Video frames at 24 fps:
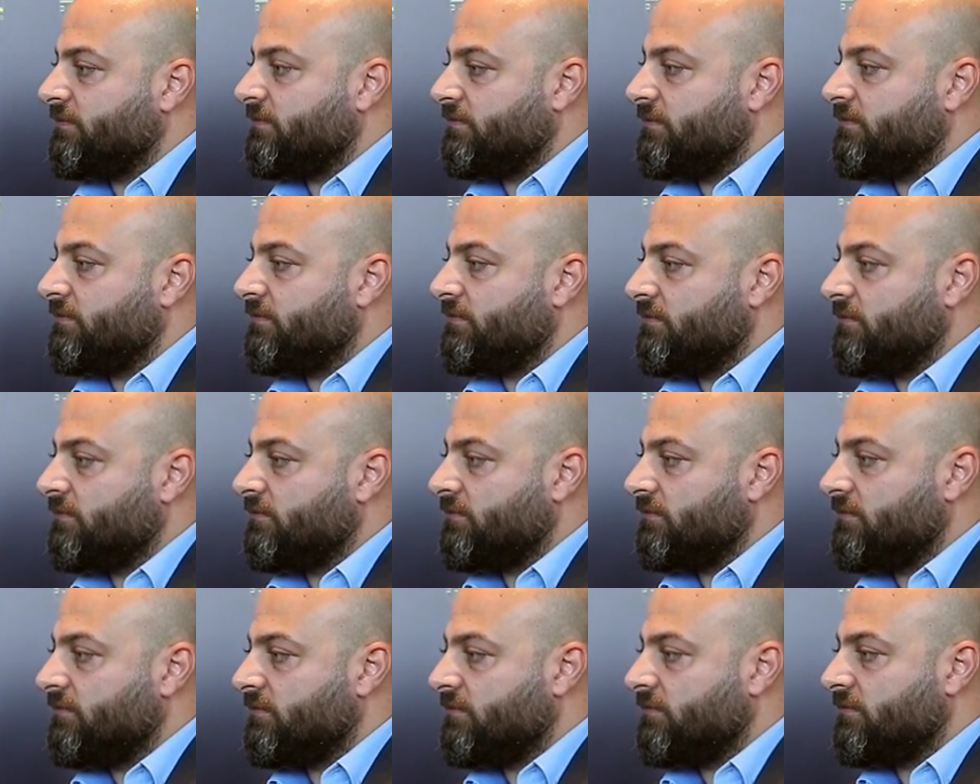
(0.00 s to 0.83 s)
I really
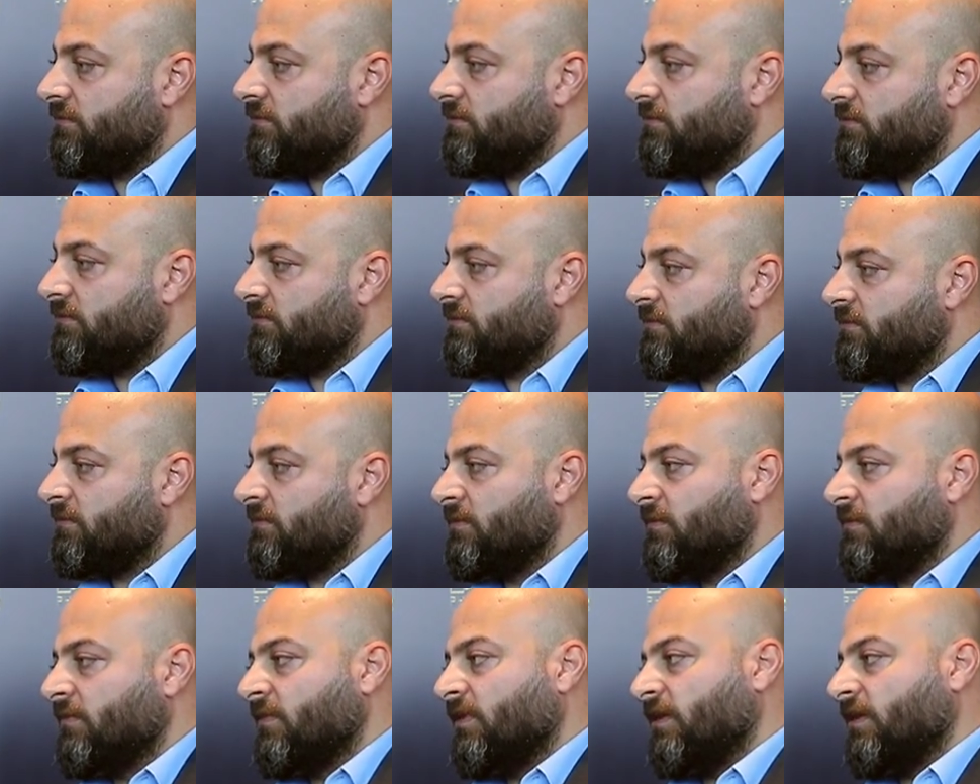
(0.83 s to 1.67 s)
hope for the
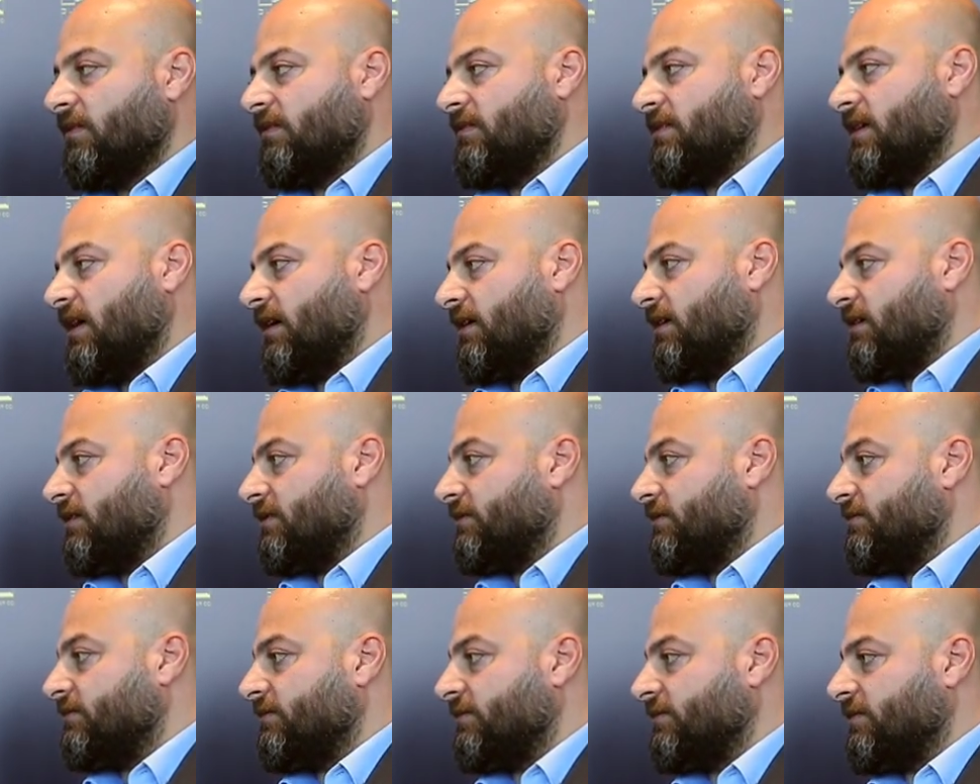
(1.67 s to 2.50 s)
best. Thanks.
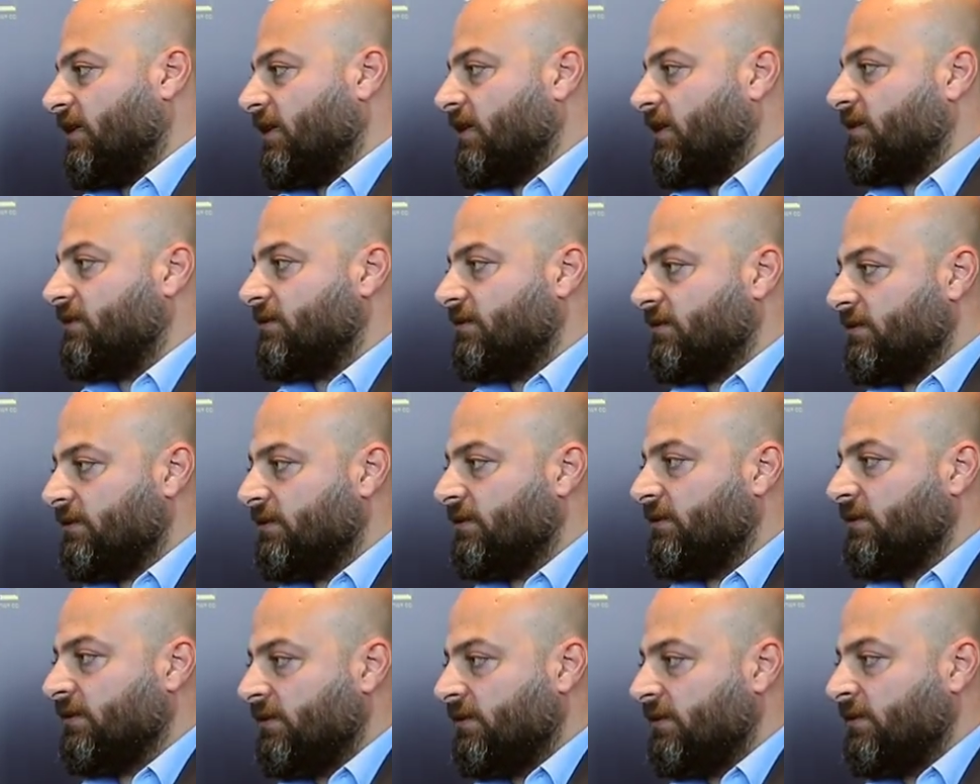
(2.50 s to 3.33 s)
Thanks.
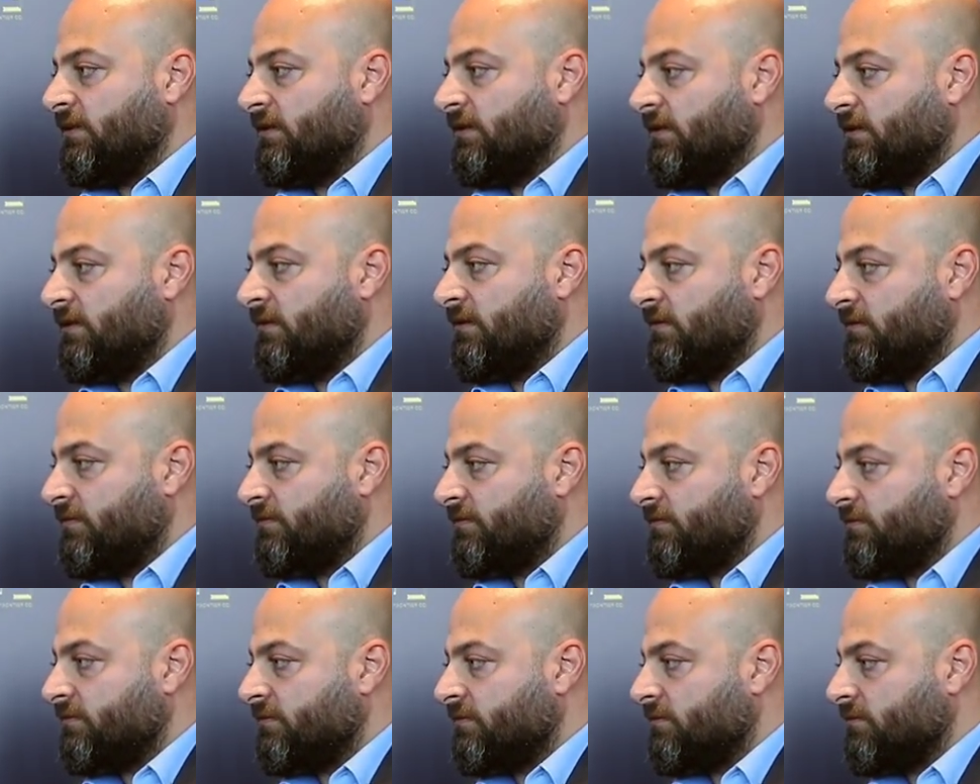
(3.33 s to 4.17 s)
And, uh,
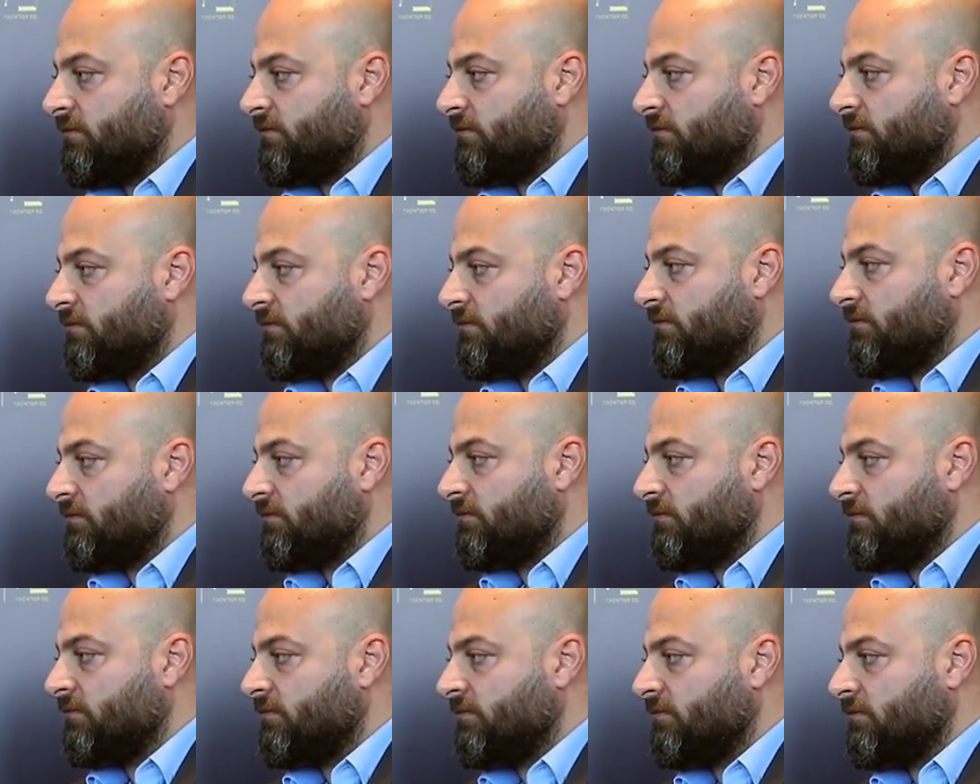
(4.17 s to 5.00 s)
Finally,
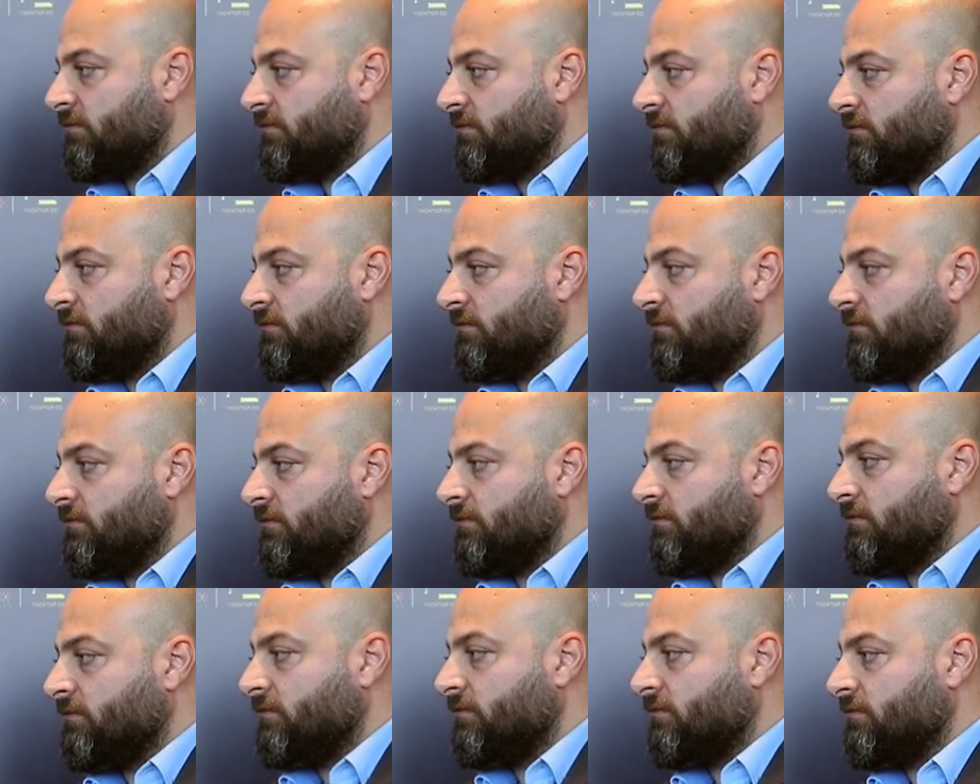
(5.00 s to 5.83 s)
could you
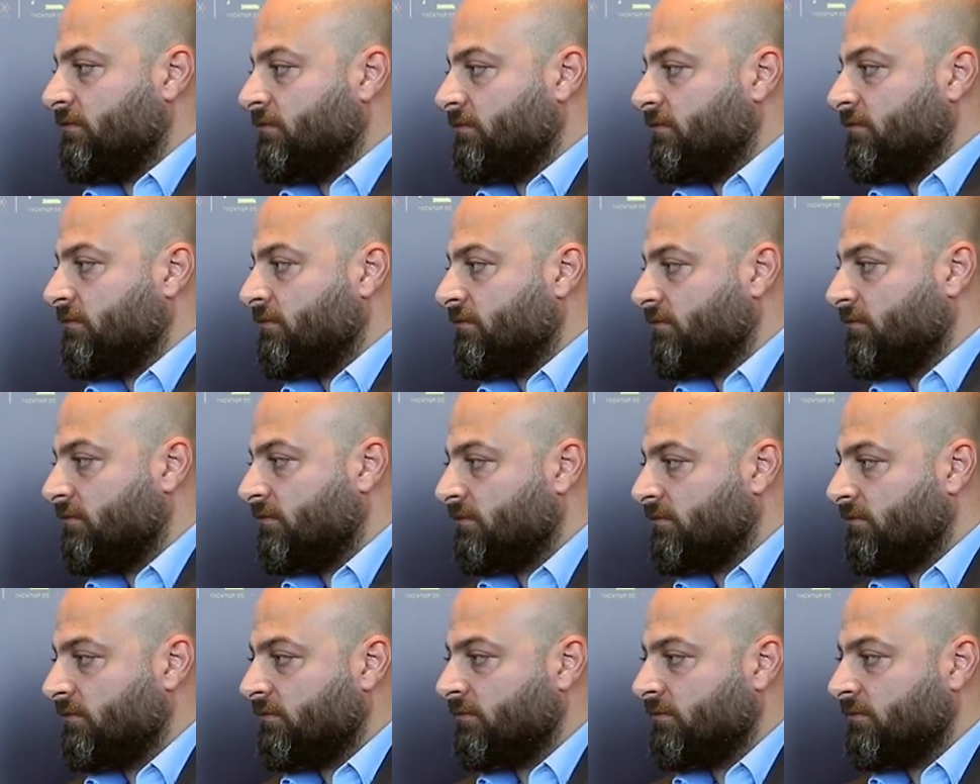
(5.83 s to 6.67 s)
give a small
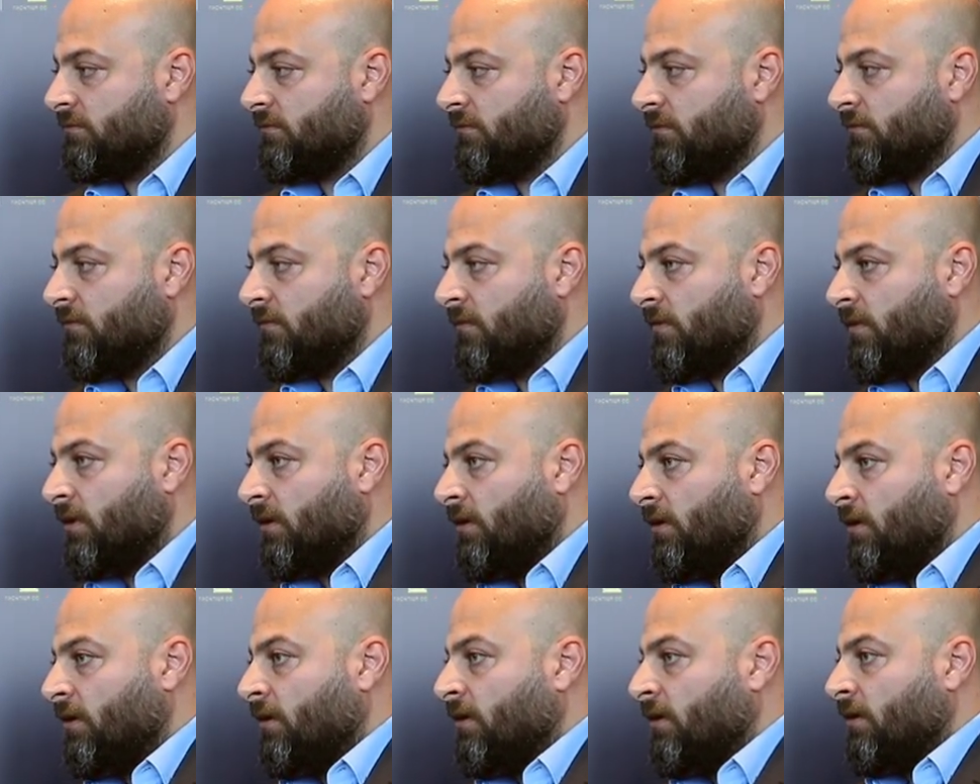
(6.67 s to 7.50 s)
feedback on the
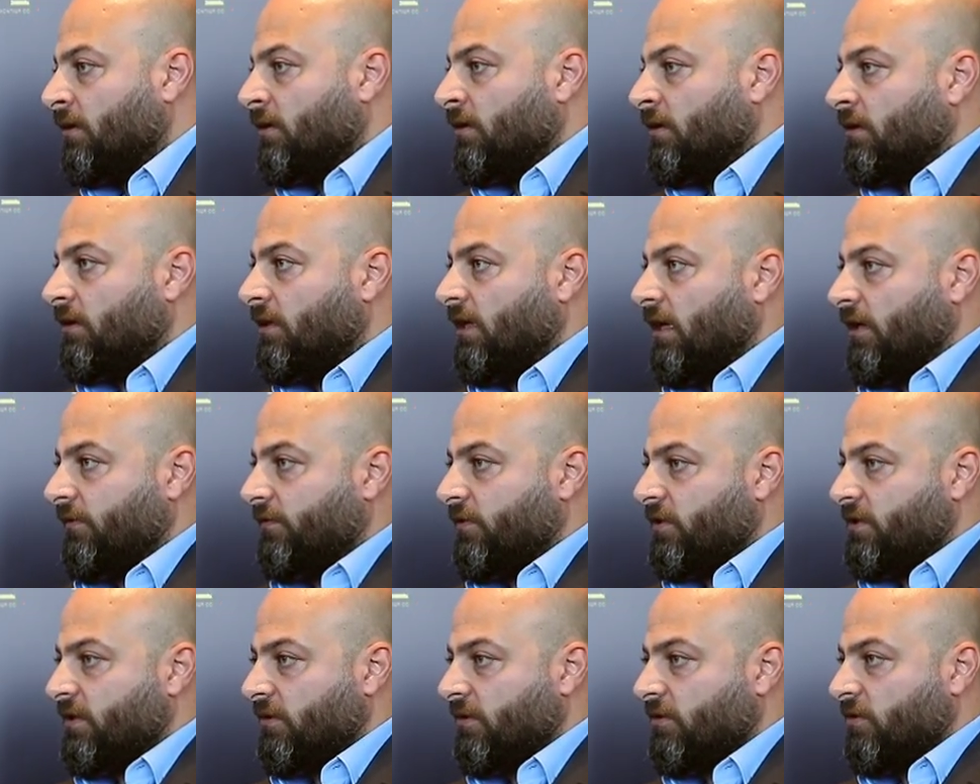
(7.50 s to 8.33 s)
conference? Yeah,
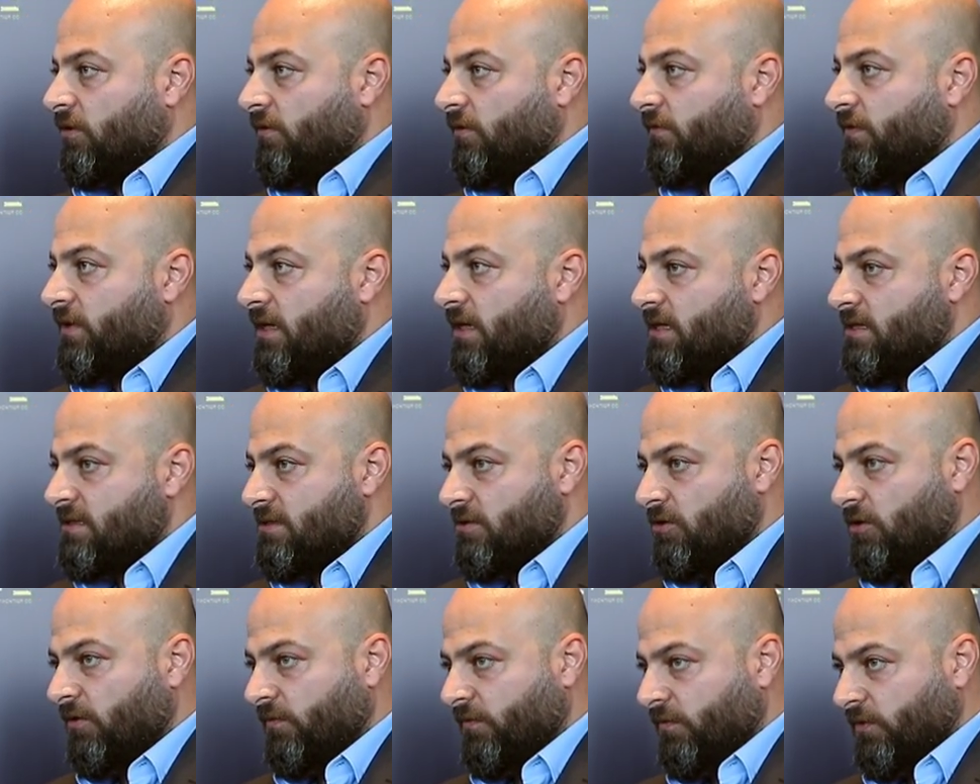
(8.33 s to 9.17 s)
for the
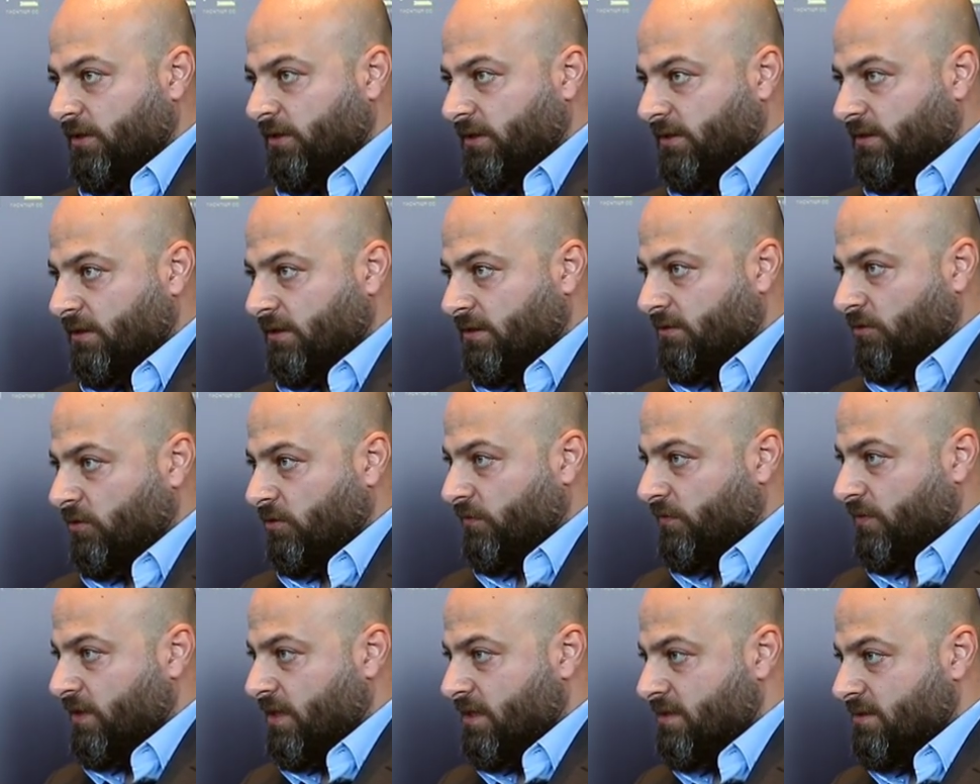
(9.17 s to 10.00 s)
conference, hopefully the
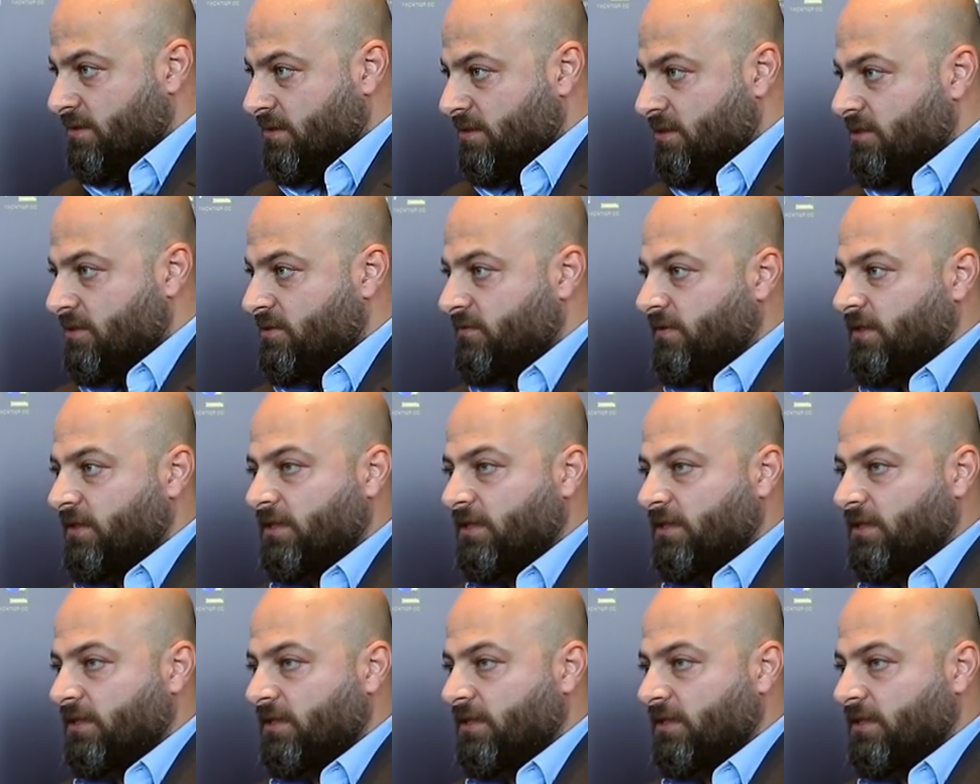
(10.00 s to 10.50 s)
conference is